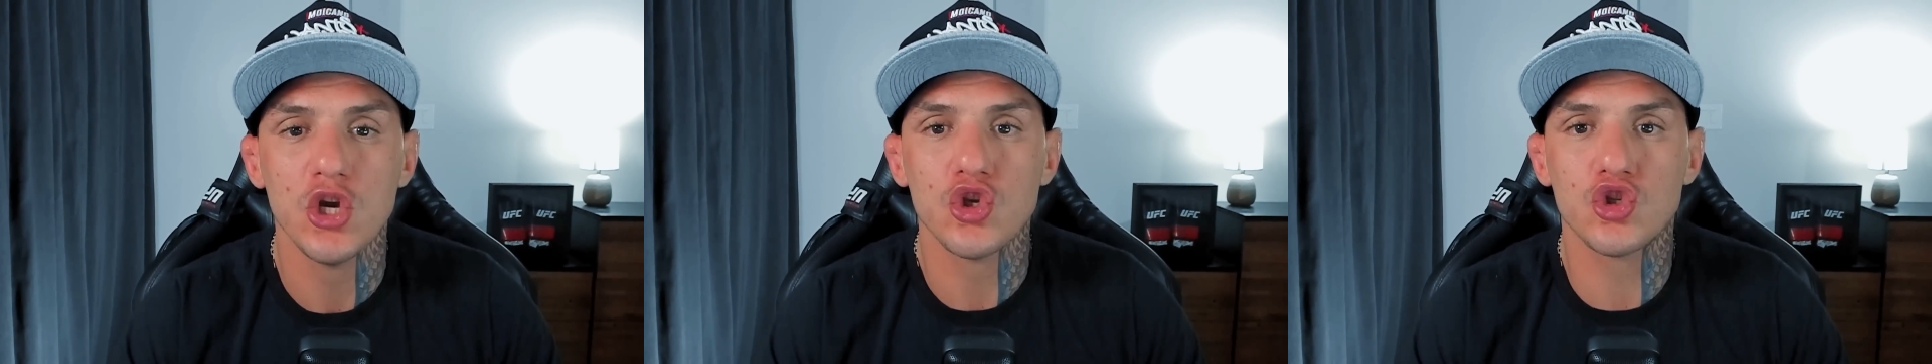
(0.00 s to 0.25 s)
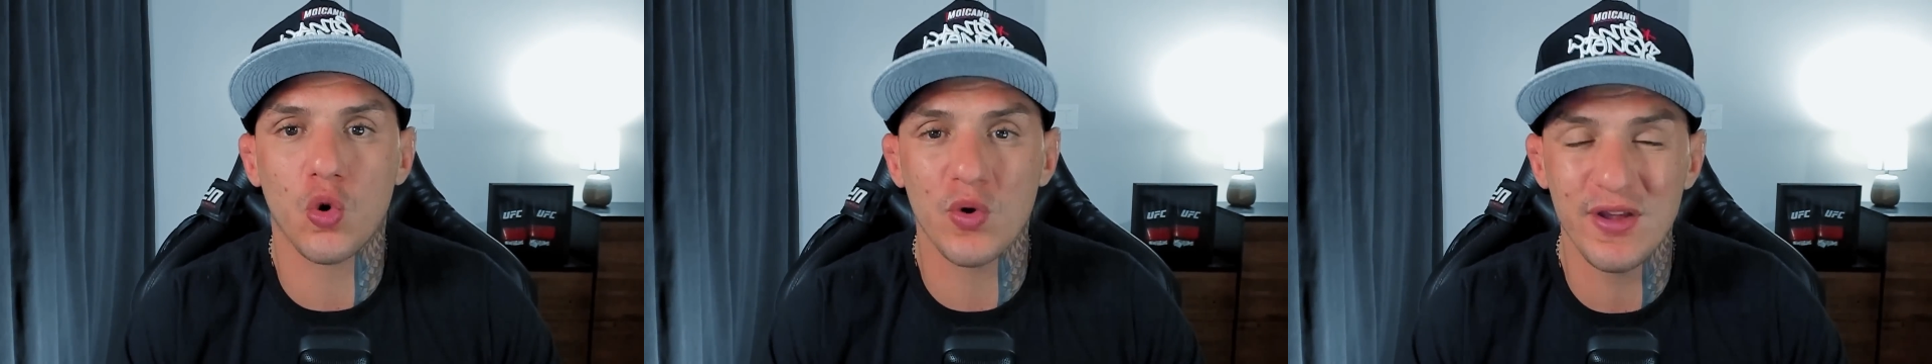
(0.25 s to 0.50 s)

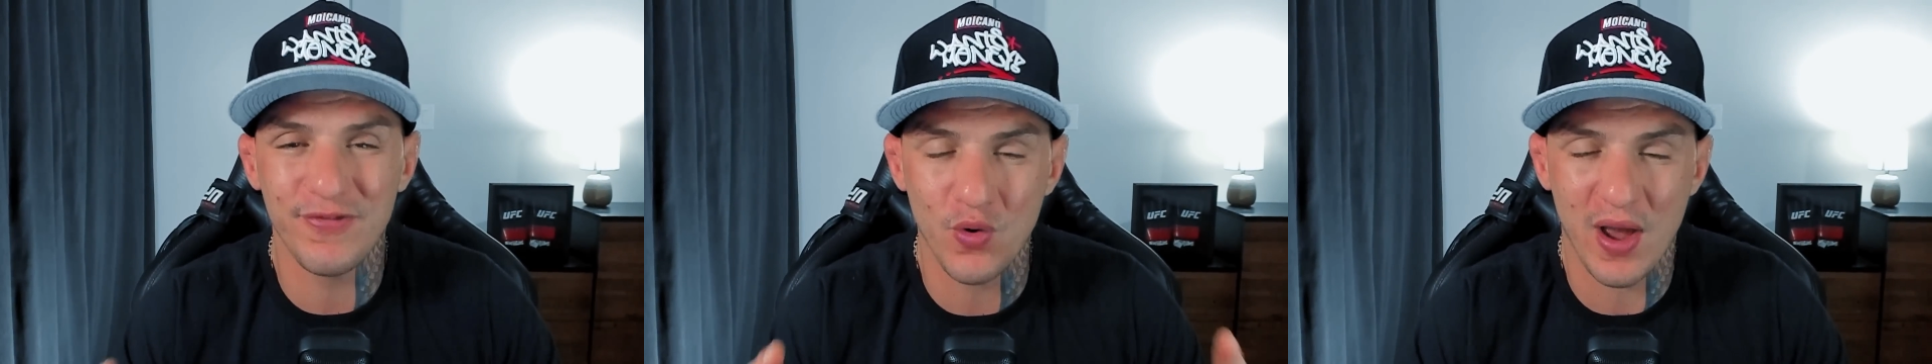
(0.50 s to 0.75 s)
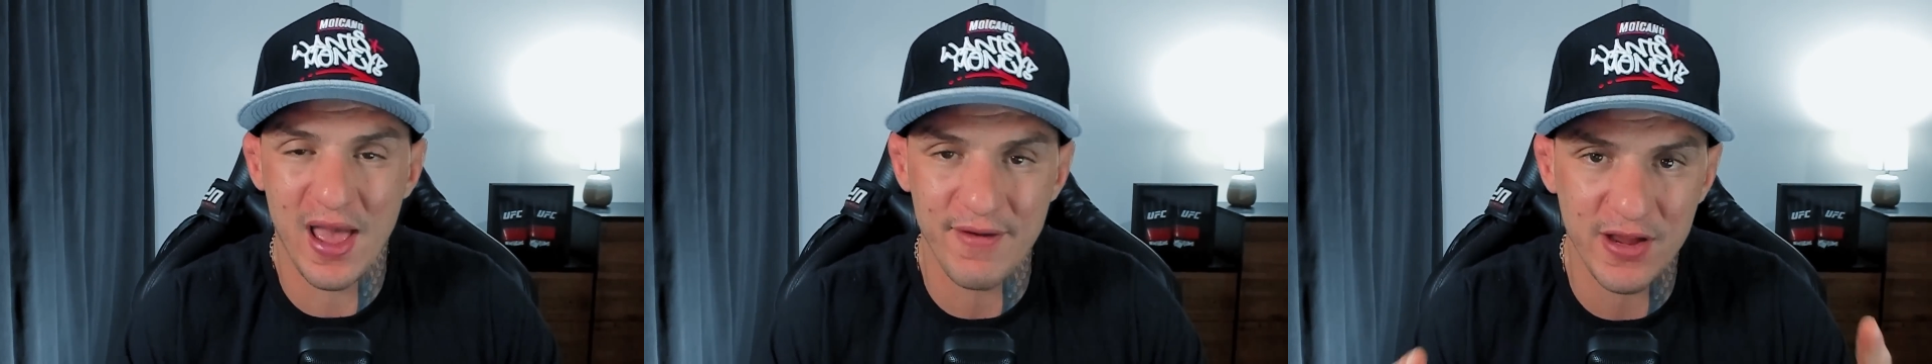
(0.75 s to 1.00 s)
So if you
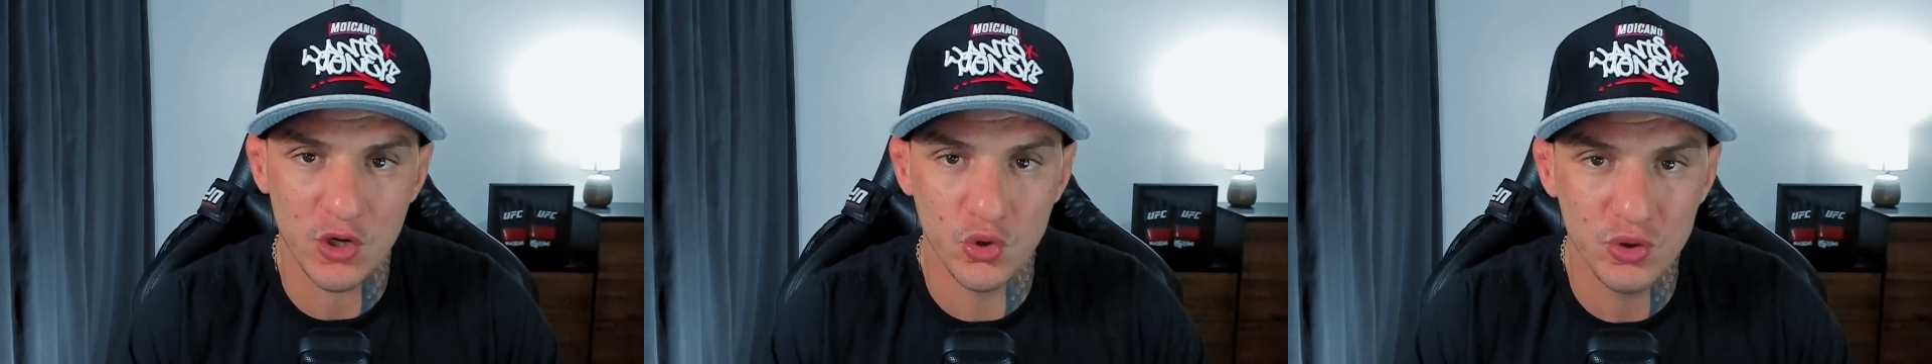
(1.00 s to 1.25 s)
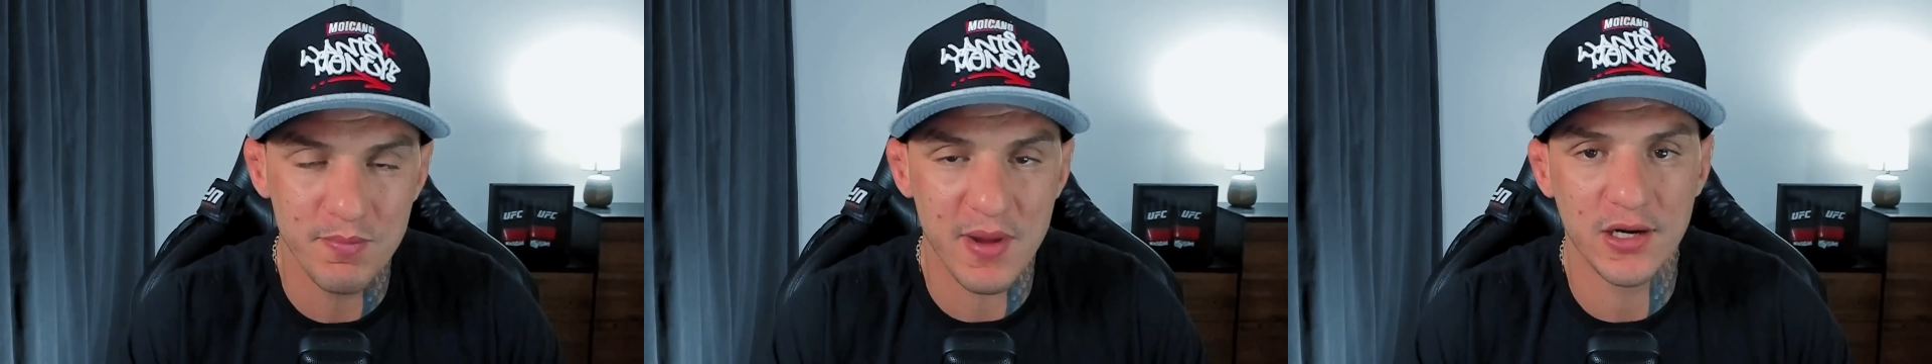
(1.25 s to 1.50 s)
have a
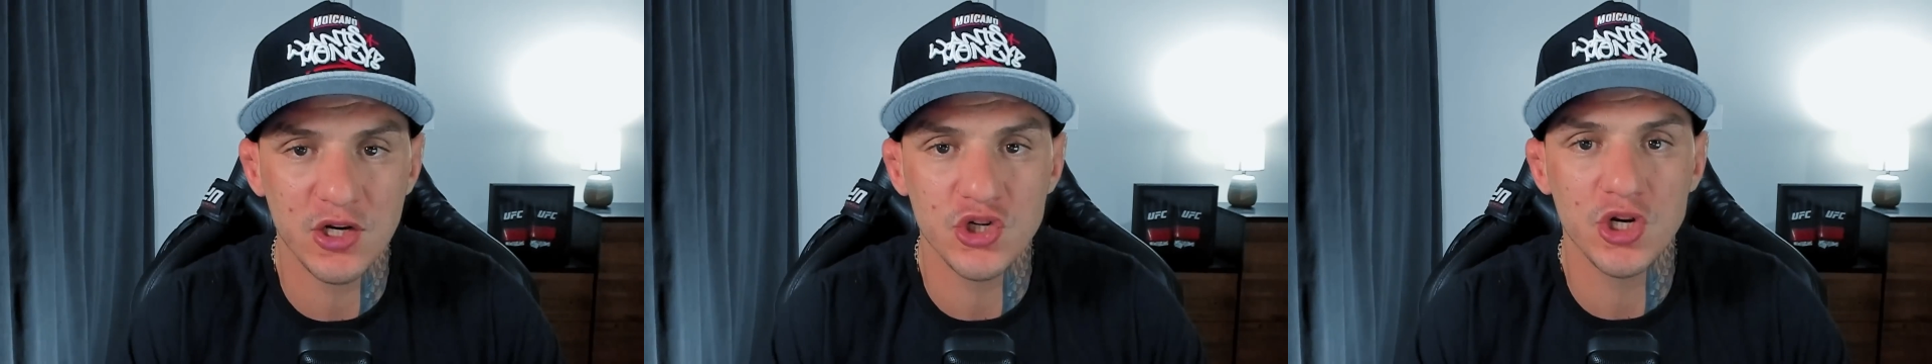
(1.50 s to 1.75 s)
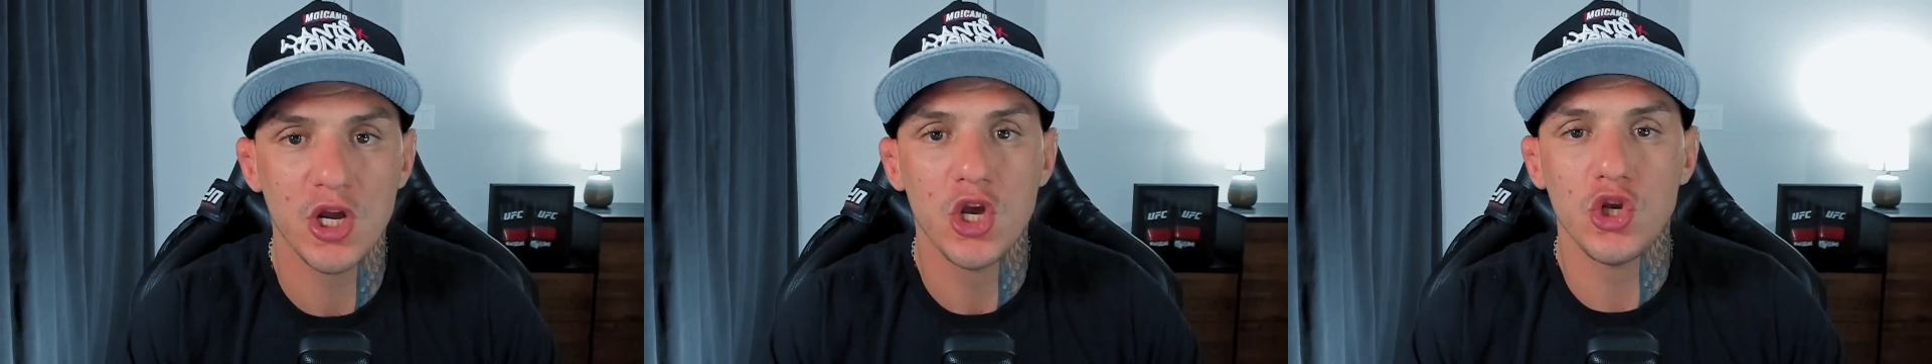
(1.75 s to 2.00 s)
good manager,